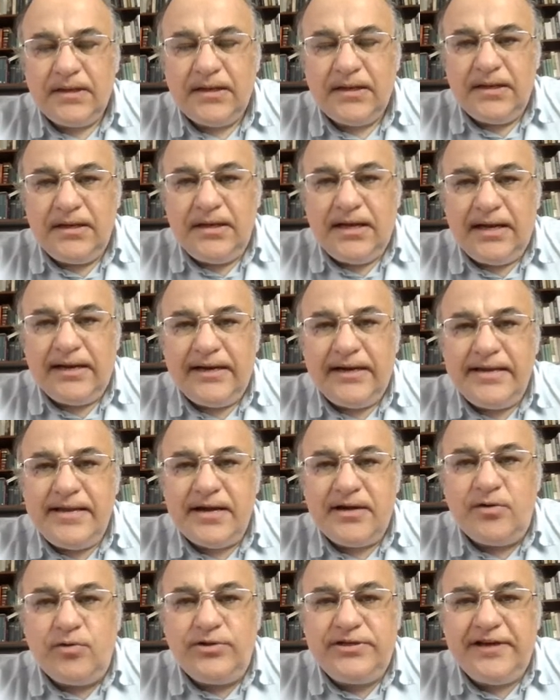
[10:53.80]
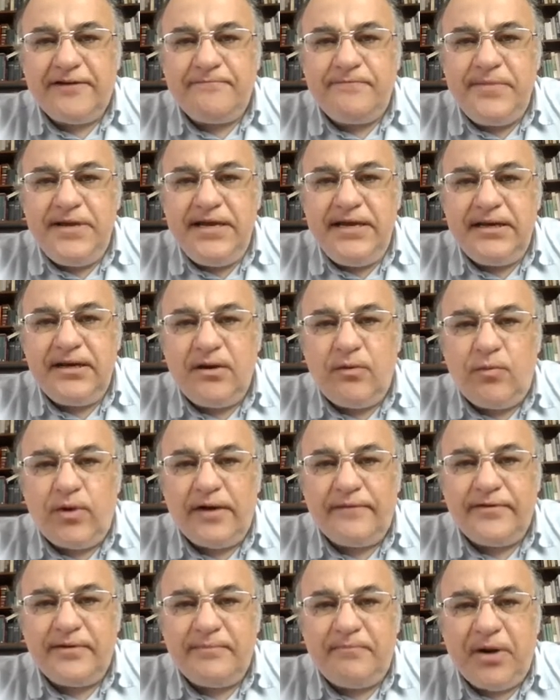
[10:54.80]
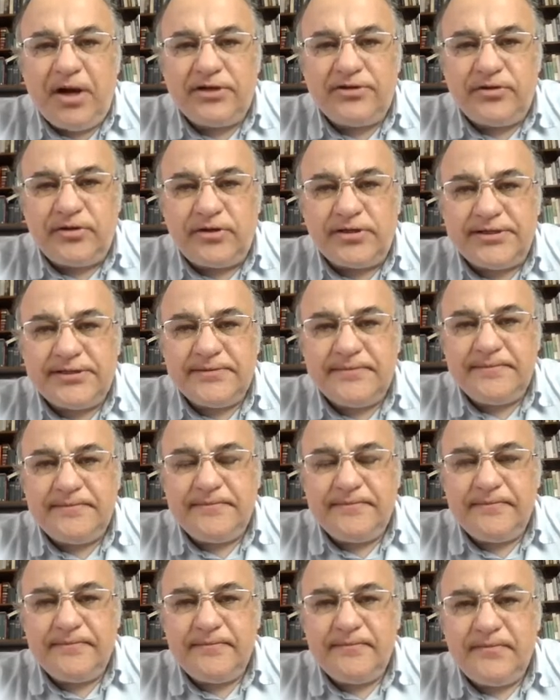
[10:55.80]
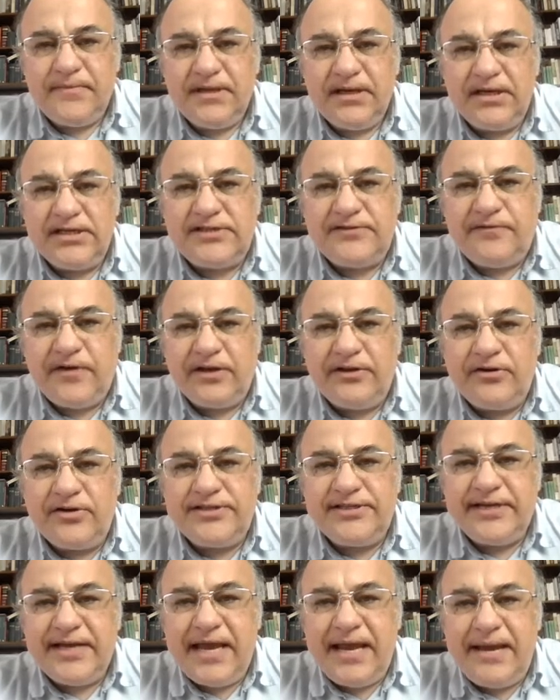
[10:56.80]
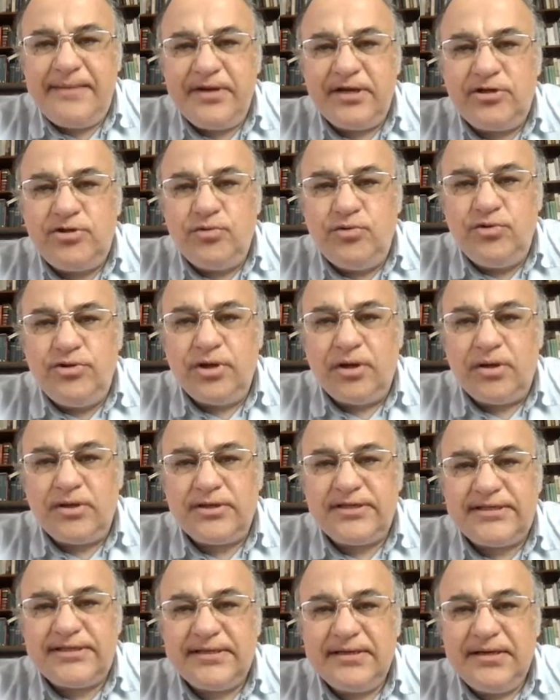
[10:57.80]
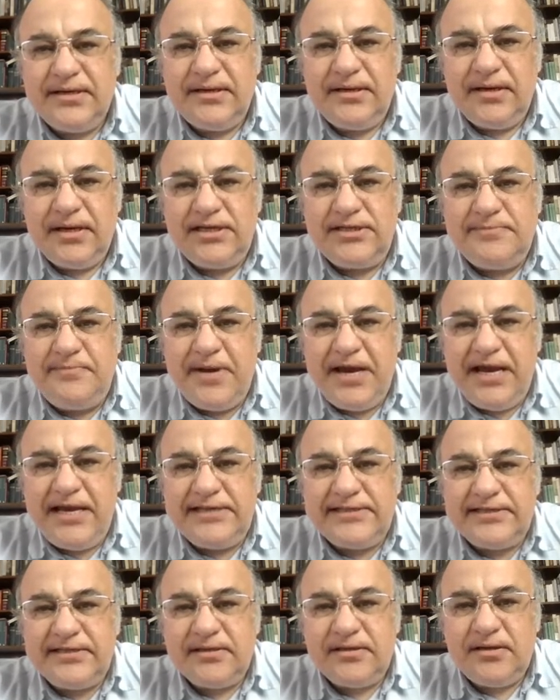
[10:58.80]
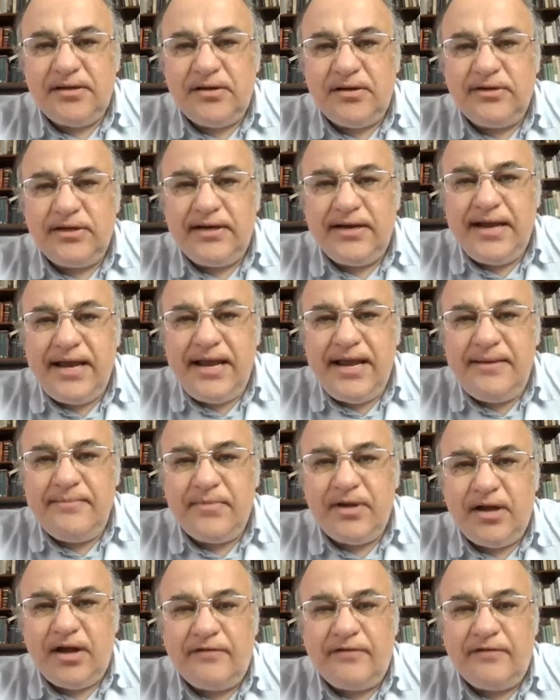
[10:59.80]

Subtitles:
Hananiah could have been one of the potters. His father's name, Doudolos, is based on the name of the